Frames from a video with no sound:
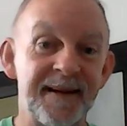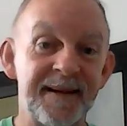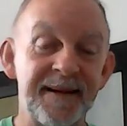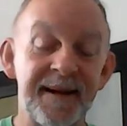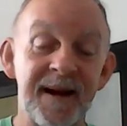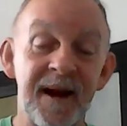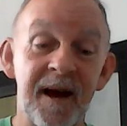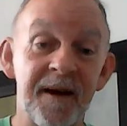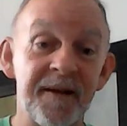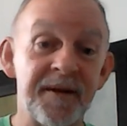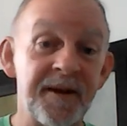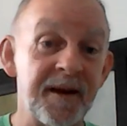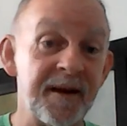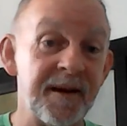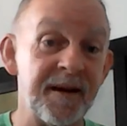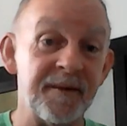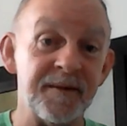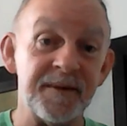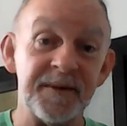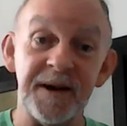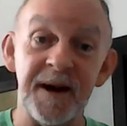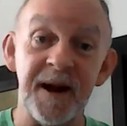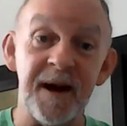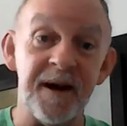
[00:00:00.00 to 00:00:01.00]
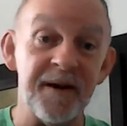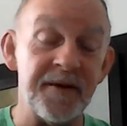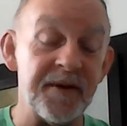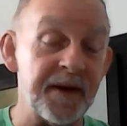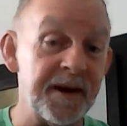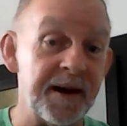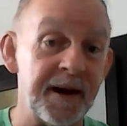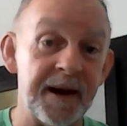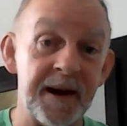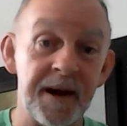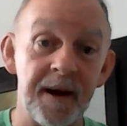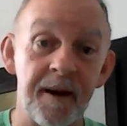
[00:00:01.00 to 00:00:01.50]
nothing. It was
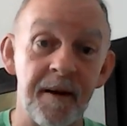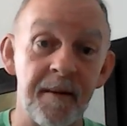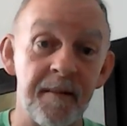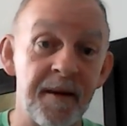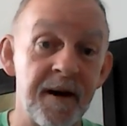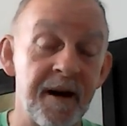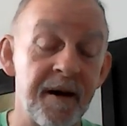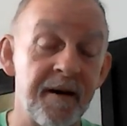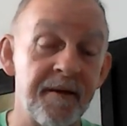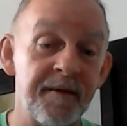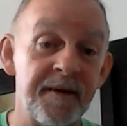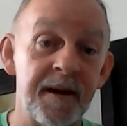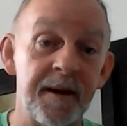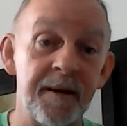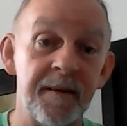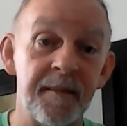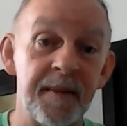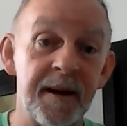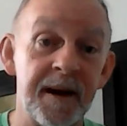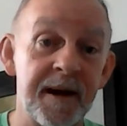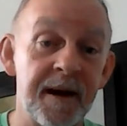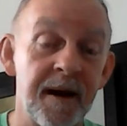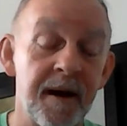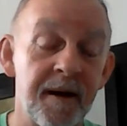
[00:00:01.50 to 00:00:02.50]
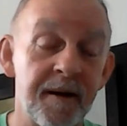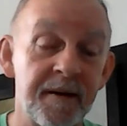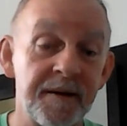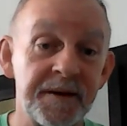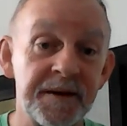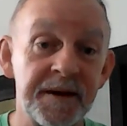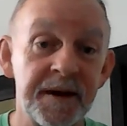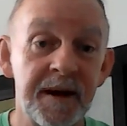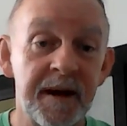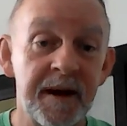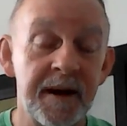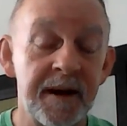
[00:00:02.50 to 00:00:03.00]
nothing to come of it because